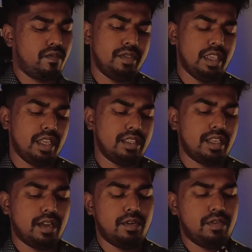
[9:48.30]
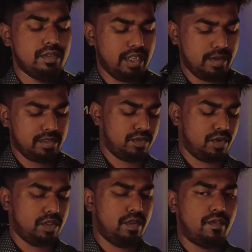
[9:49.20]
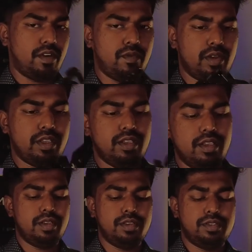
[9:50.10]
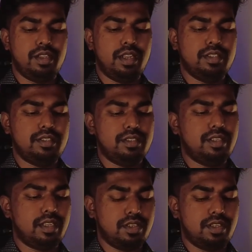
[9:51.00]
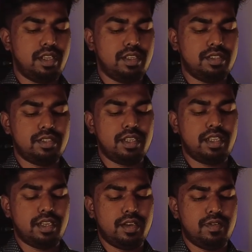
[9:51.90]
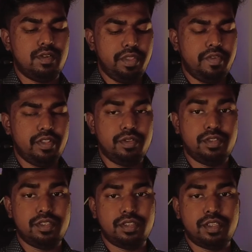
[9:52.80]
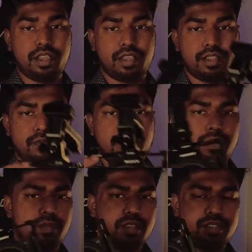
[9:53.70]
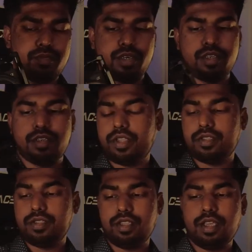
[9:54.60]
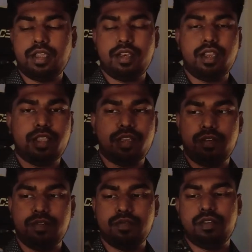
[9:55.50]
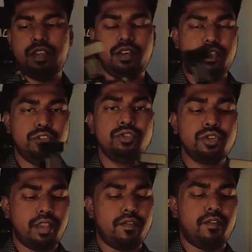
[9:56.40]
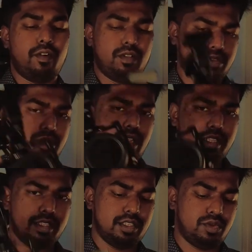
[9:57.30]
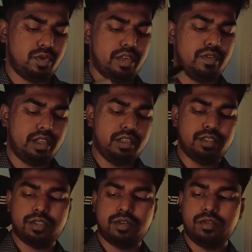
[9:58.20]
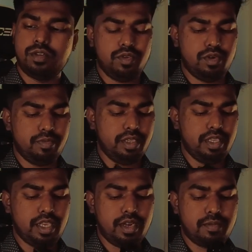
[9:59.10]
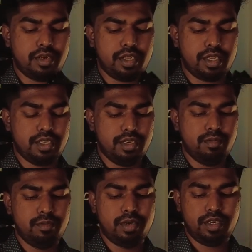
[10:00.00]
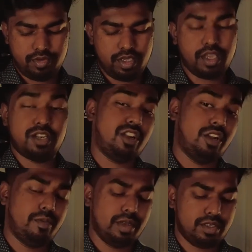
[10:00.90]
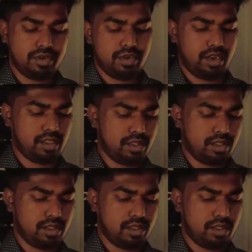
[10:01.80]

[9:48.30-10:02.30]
Yeah, I think I would damage through it the front way because the lens is actually kind of sticking out, even though this is like the prime lens. But other than that, like, you know, it usually falls like this way, right? So it would be kind of protected, but you got to try your best to not.